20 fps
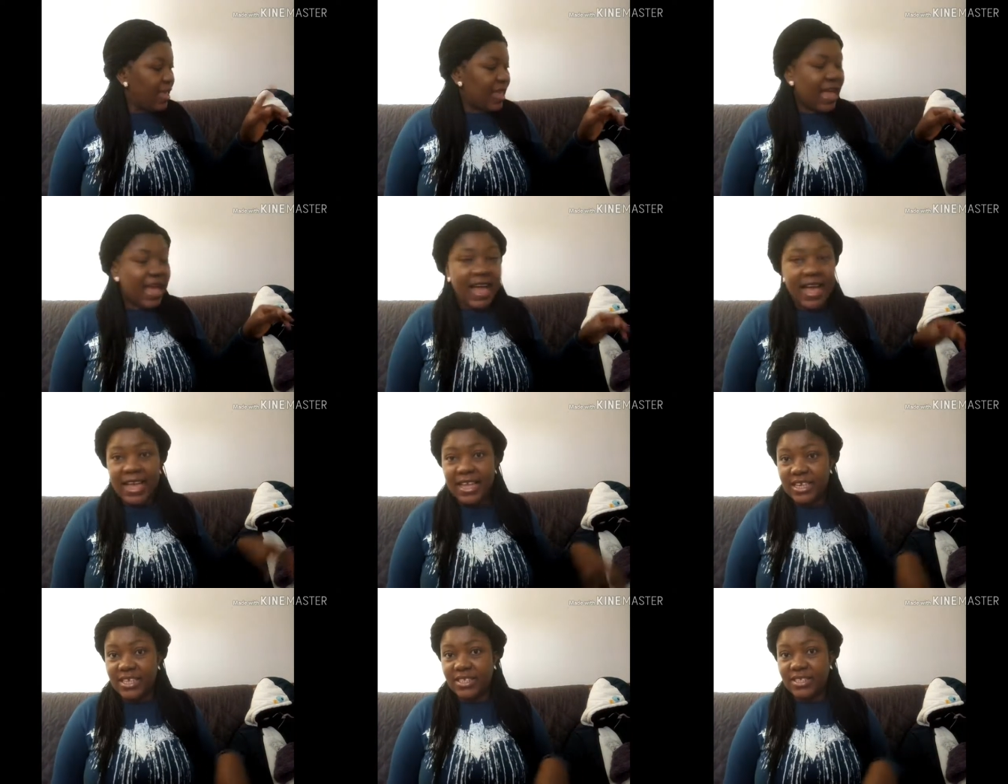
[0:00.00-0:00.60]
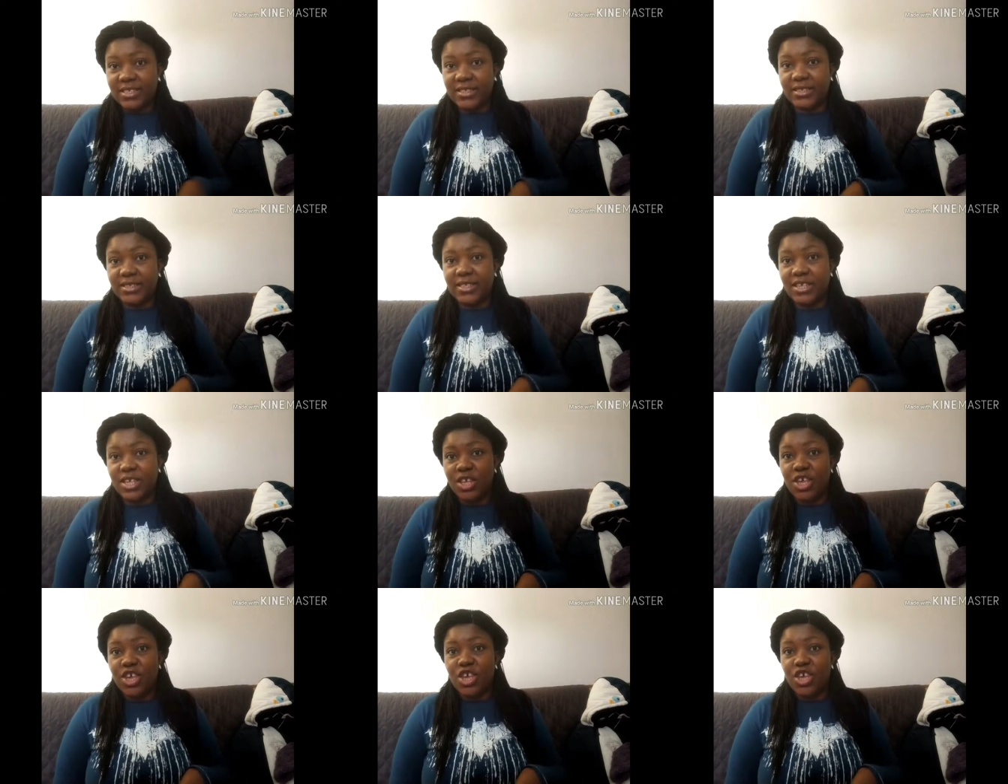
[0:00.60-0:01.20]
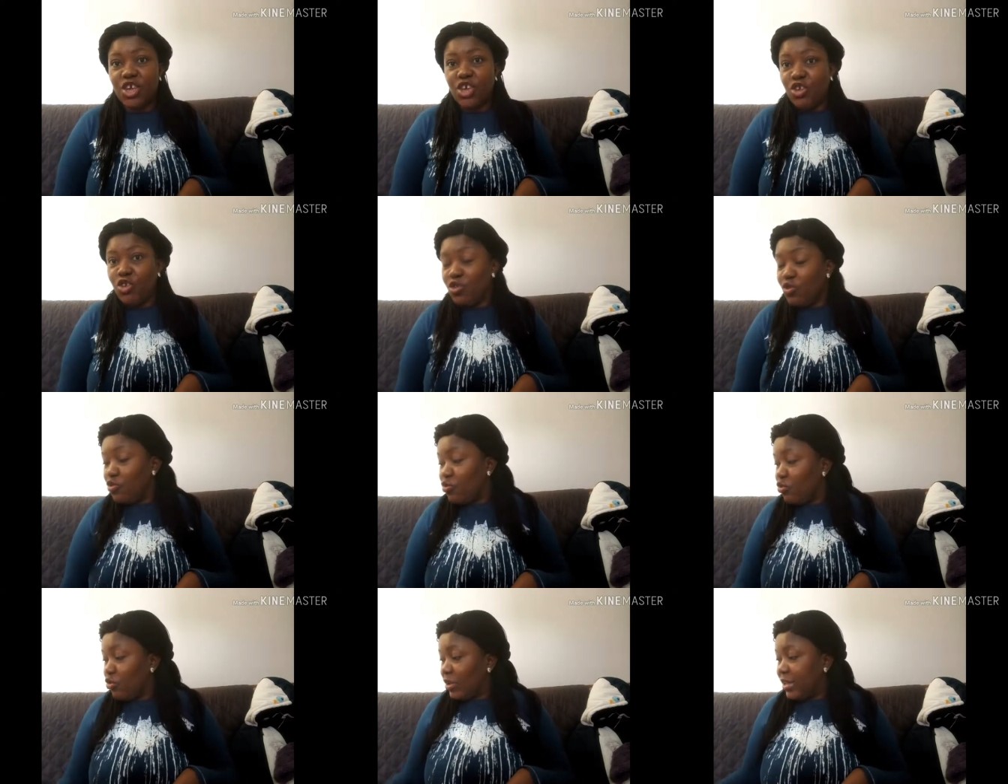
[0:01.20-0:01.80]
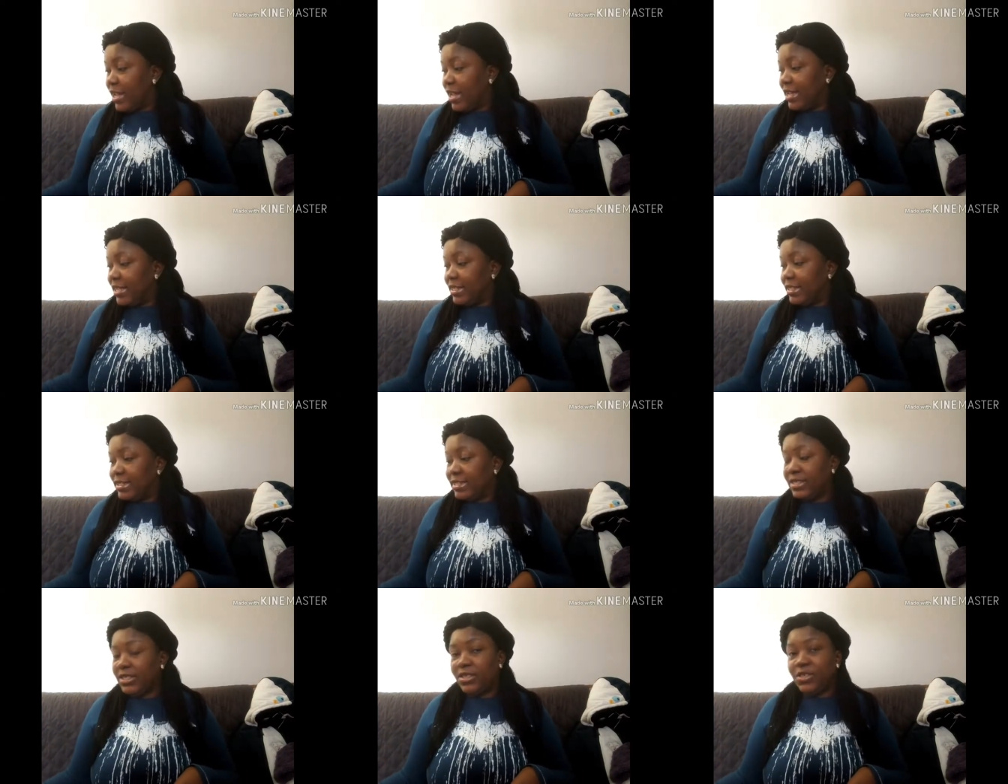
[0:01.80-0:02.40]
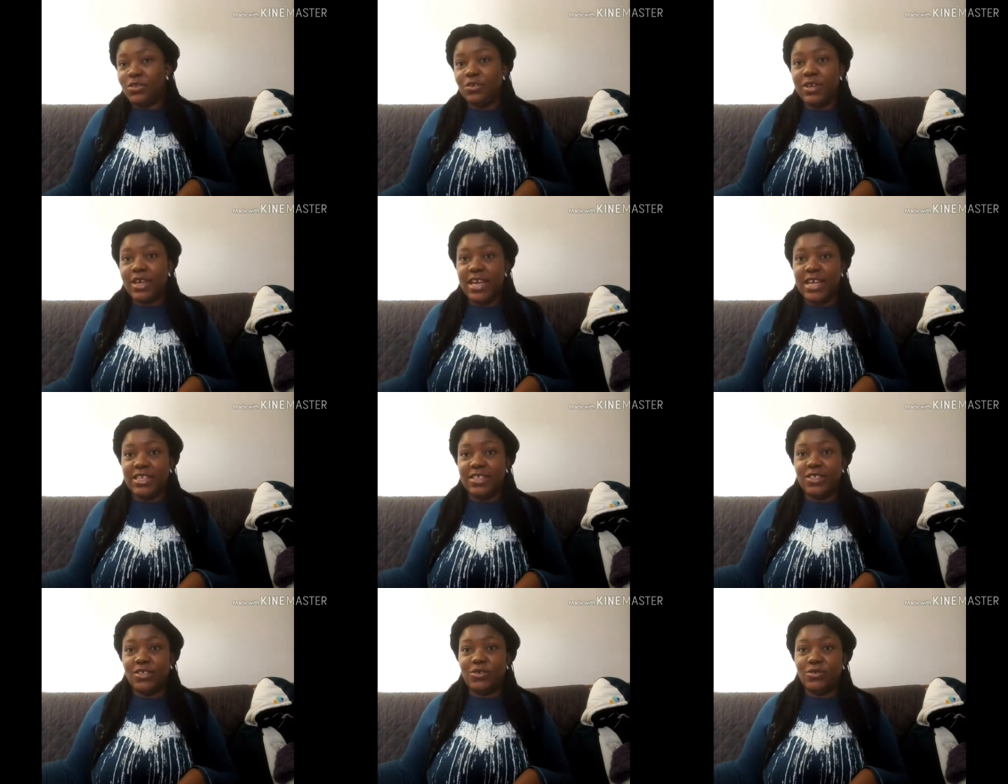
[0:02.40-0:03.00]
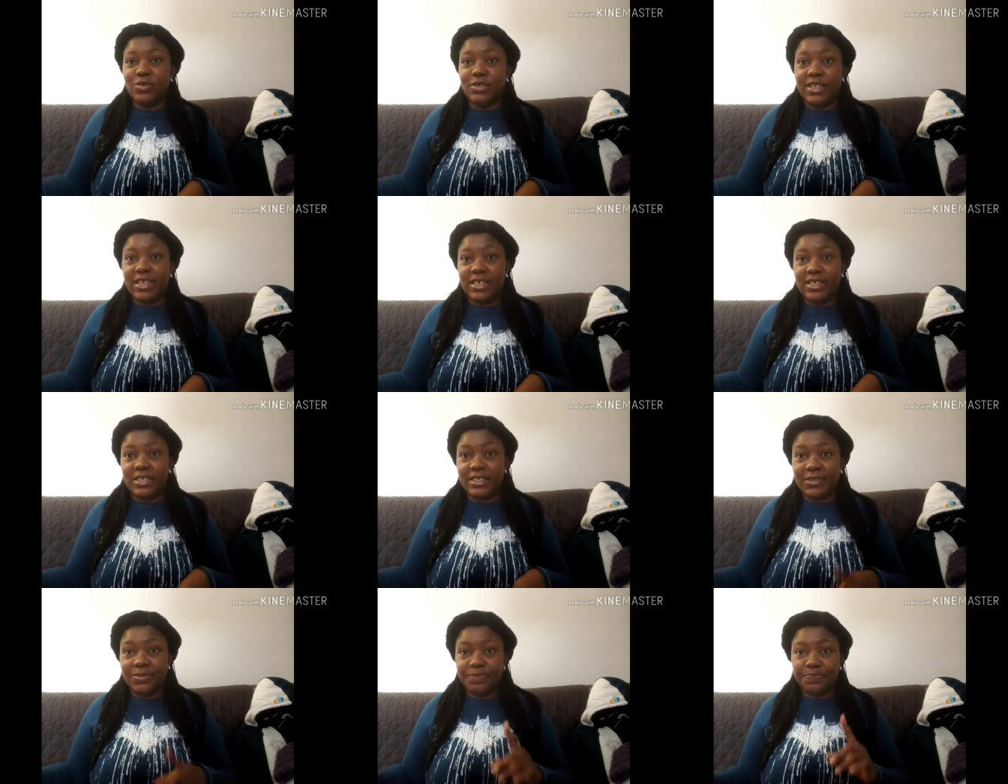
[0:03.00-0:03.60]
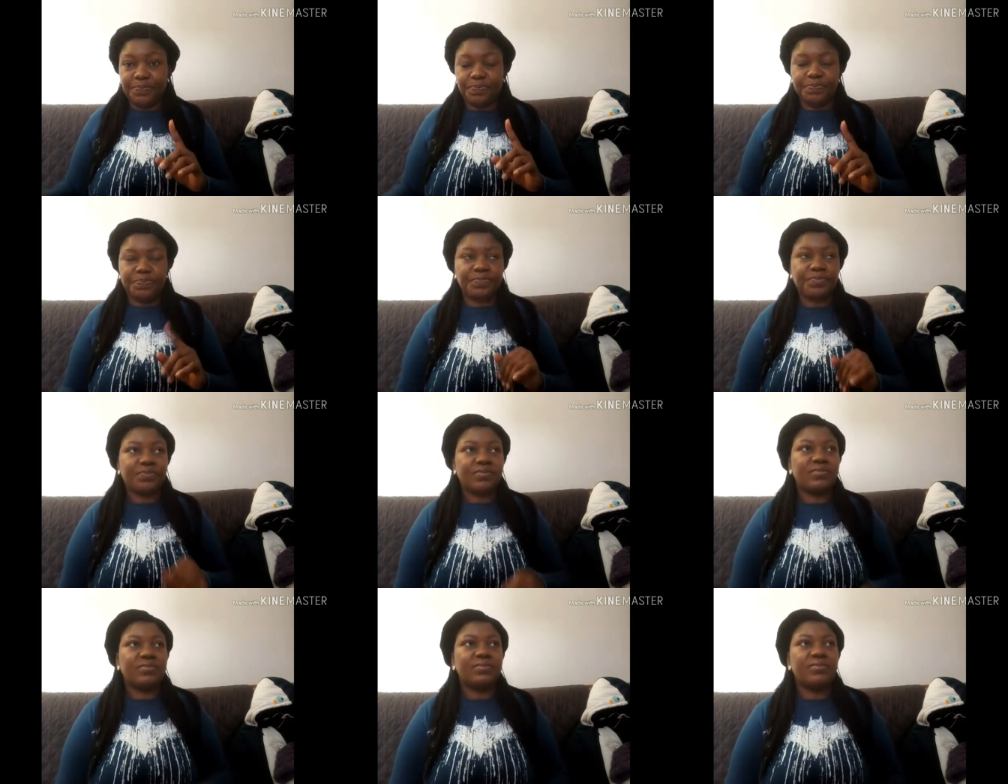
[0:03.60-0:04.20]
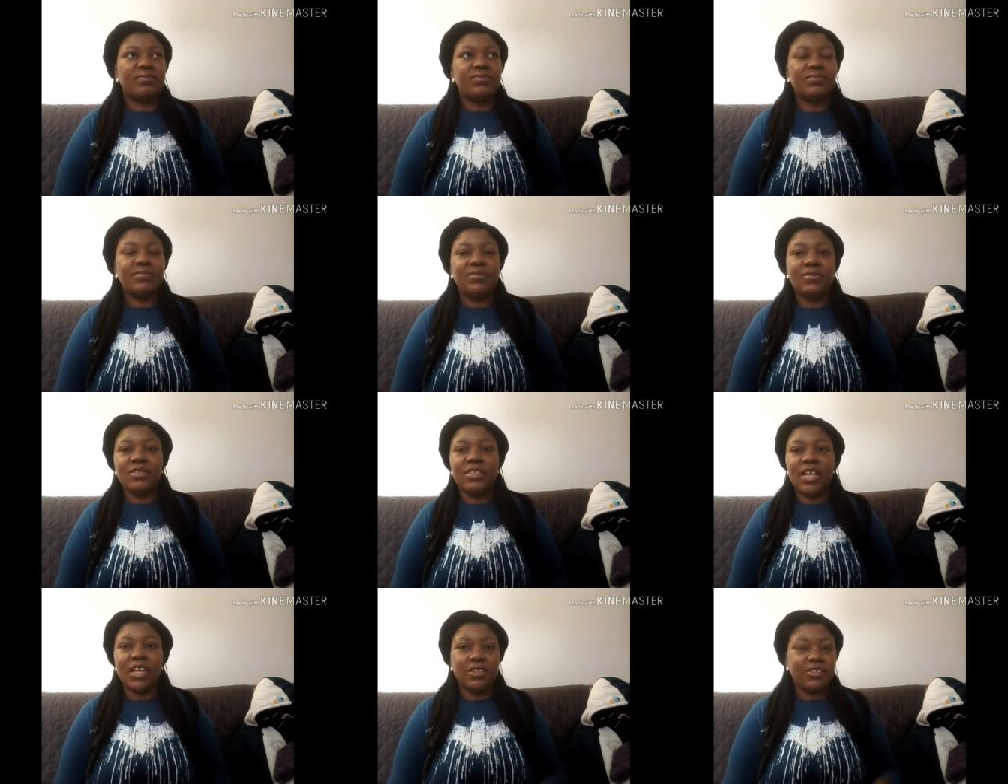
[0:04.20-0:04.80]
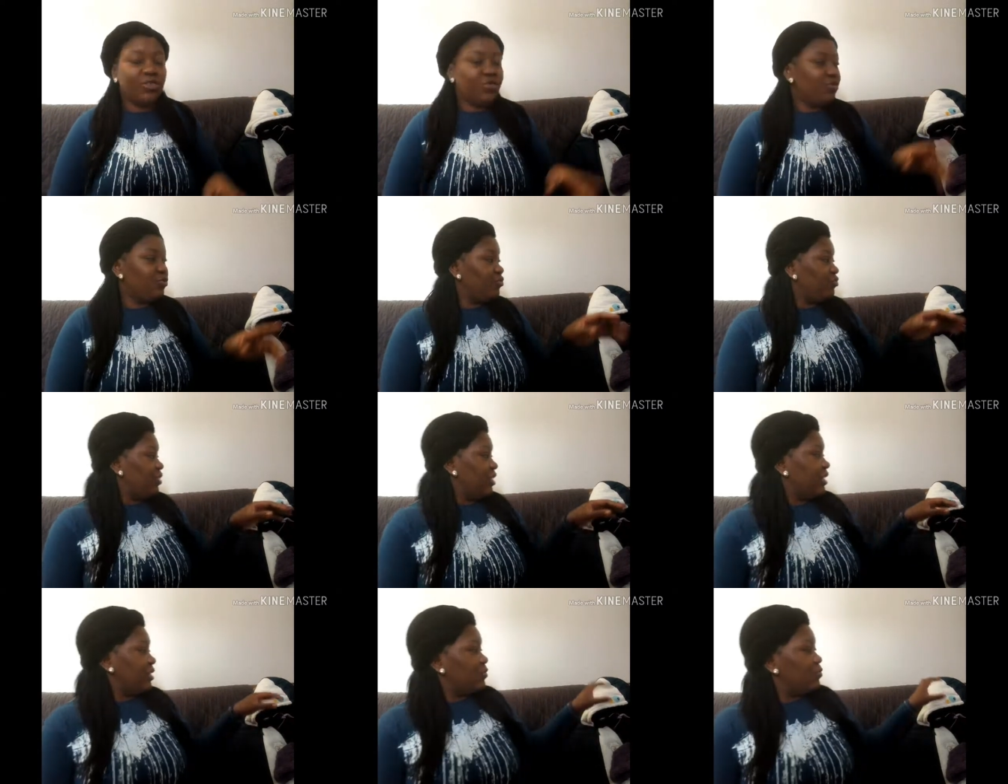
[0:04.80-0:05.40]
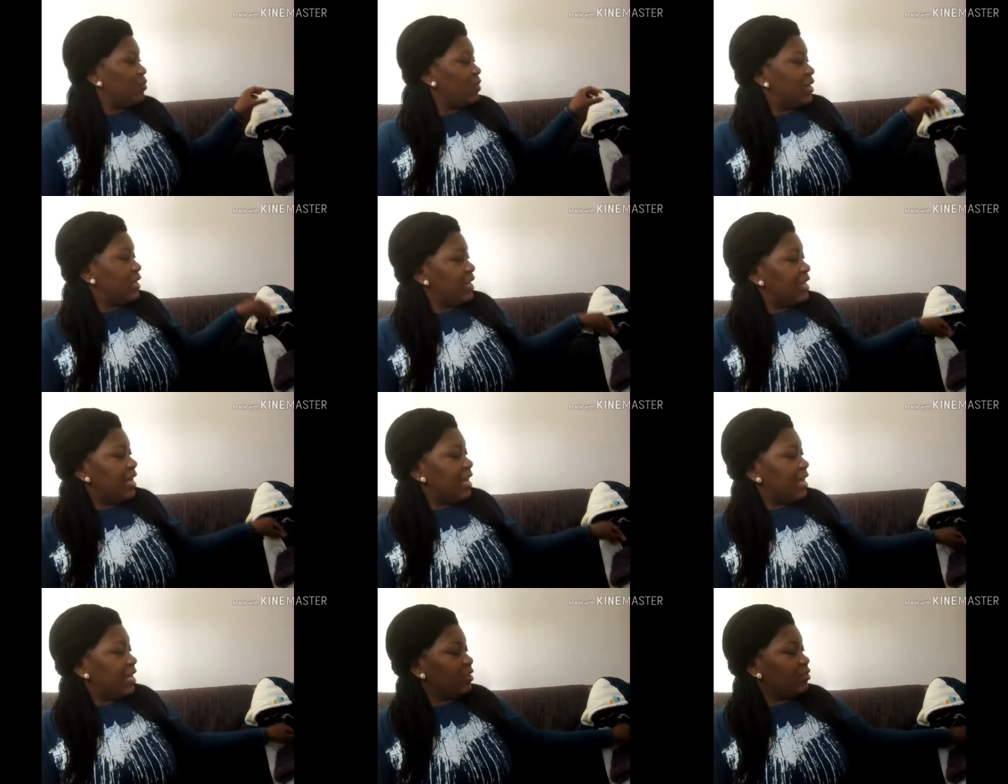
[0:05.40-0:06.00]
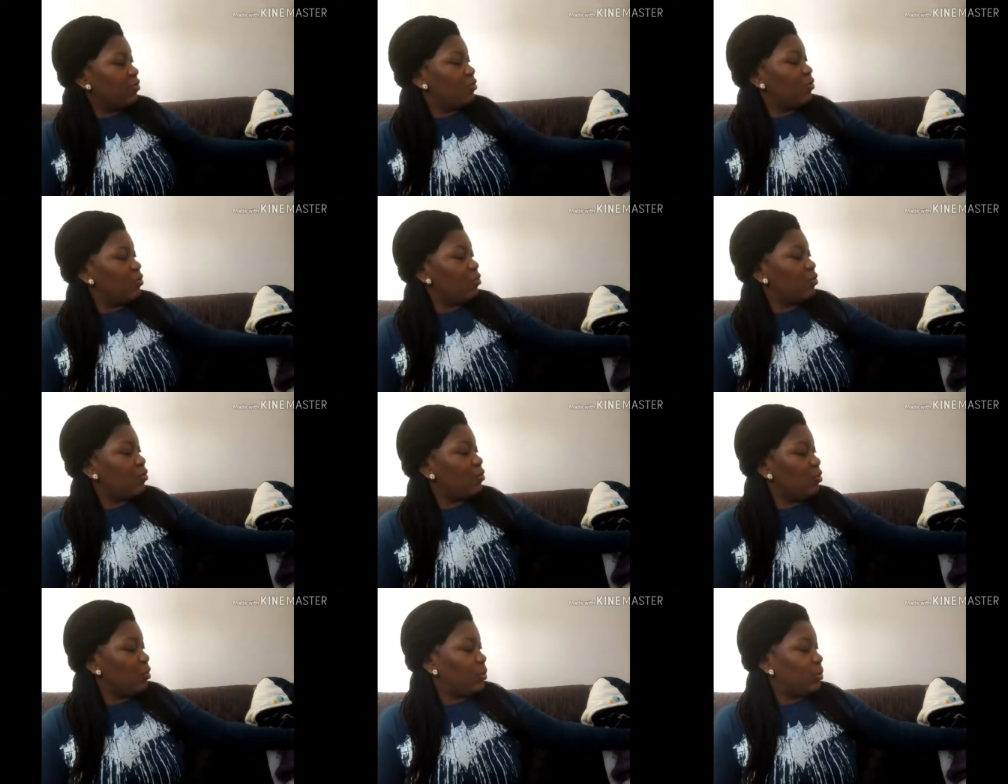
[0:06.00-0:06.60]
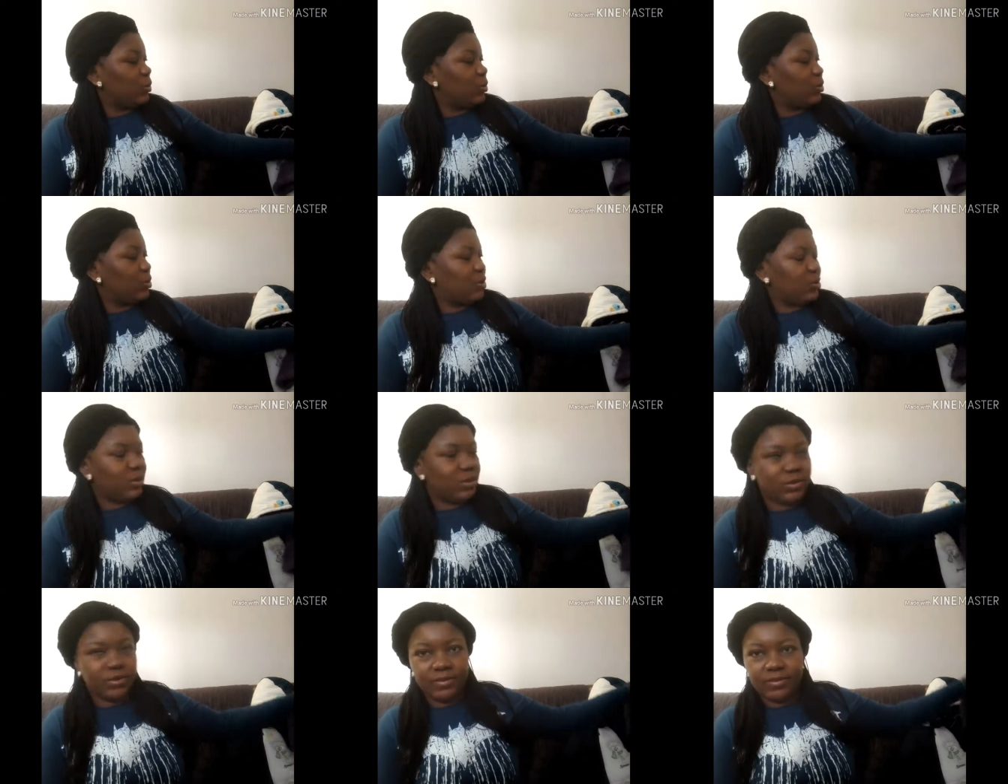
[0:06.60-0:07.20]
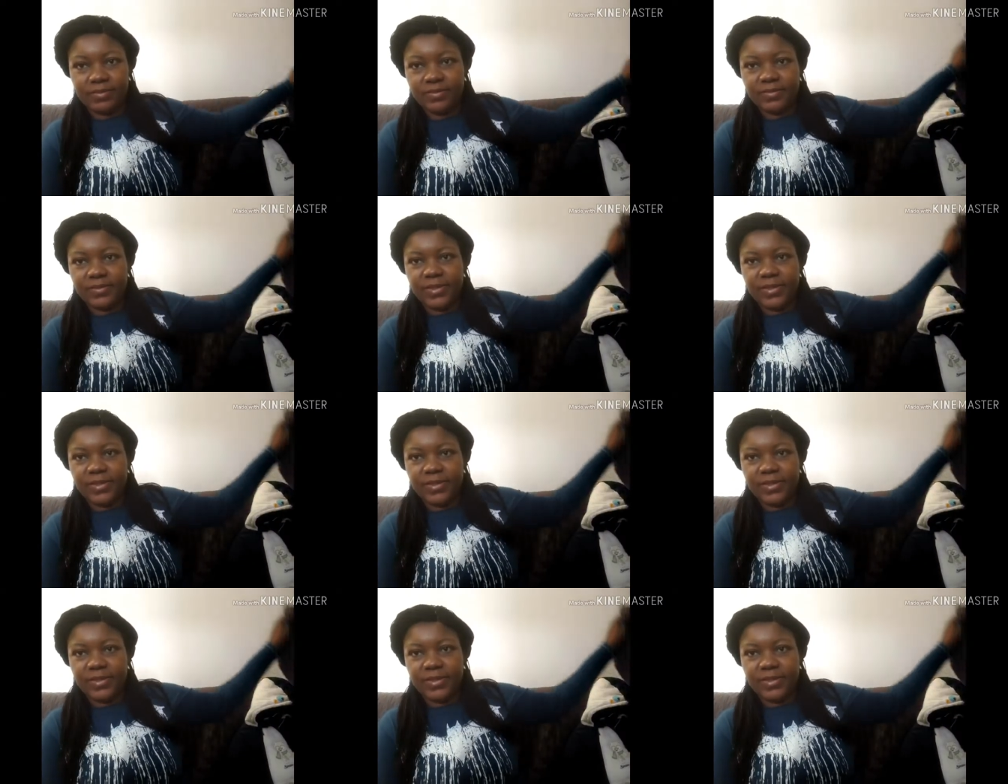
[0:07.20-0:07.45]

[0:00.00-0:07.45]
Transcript: Guys, you know that, you guys know that children quickly outgrow clothes.